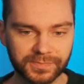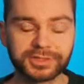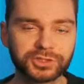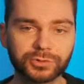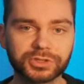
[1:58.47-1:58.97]

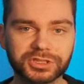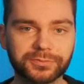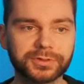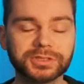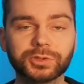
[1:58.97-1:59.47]

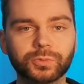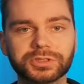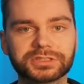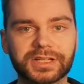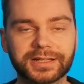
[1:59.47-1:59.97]
Intuitively, you
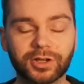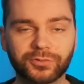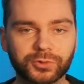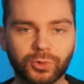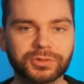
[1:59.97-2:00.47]
would say
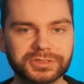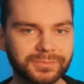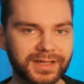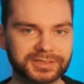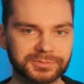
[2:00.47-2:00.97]
of course
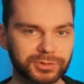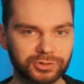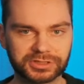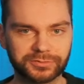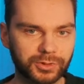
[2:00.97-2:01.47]
it matters,
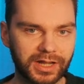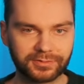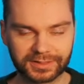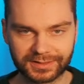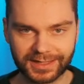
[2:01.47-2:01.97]
because if you're
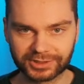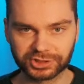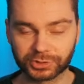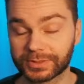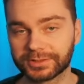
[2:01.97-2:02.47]
having a
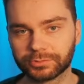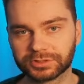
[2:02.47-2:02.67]
larger screen you